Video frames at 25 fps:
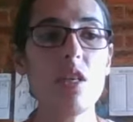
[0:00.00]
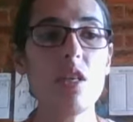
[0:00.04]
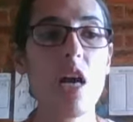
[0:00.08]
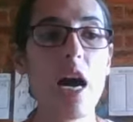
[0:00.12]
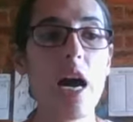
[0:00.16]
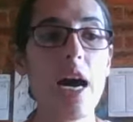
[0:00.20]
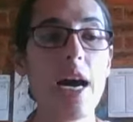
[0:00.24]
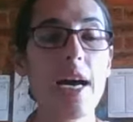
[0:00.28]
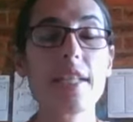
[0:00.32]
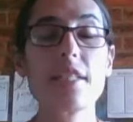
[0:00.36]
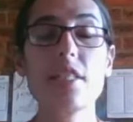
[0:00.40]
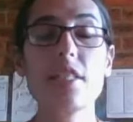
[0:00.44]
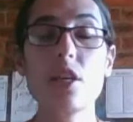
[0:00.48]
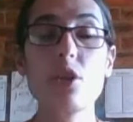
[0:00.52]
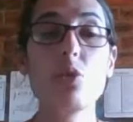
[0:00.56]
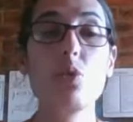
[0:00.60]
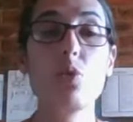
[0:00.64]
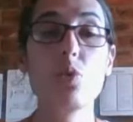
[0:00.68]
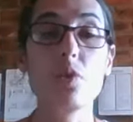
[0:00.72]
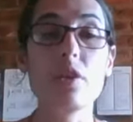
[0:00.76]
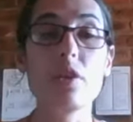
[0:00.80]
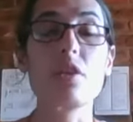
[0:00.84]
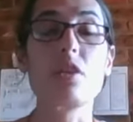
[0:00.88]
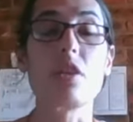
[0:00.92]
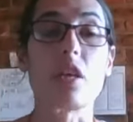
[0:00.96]
I did all
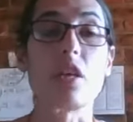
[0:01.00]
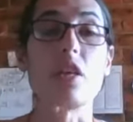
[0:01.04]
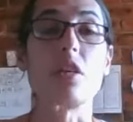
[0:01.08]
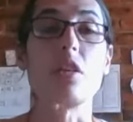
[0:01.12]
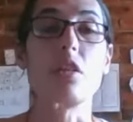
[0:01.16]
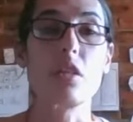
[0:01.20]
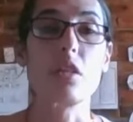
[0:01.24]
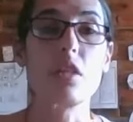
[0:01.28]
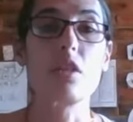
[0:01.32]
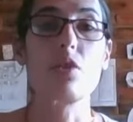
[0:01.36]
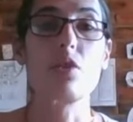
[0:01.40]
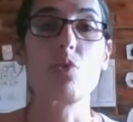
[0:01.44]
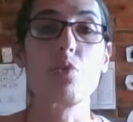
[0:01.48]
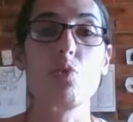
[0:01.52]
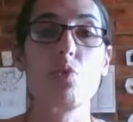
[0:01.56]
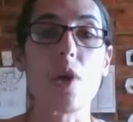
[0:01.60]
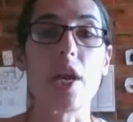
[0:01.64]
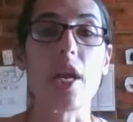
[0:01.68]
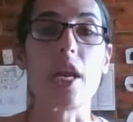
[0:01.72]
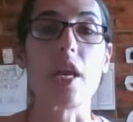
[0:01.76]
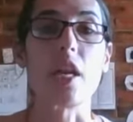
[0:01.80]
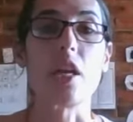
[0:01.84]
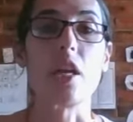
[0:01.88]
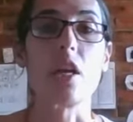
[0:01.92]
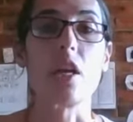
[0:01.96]
the things
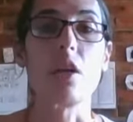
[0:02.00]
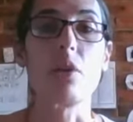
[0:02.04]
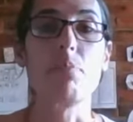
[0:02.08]
when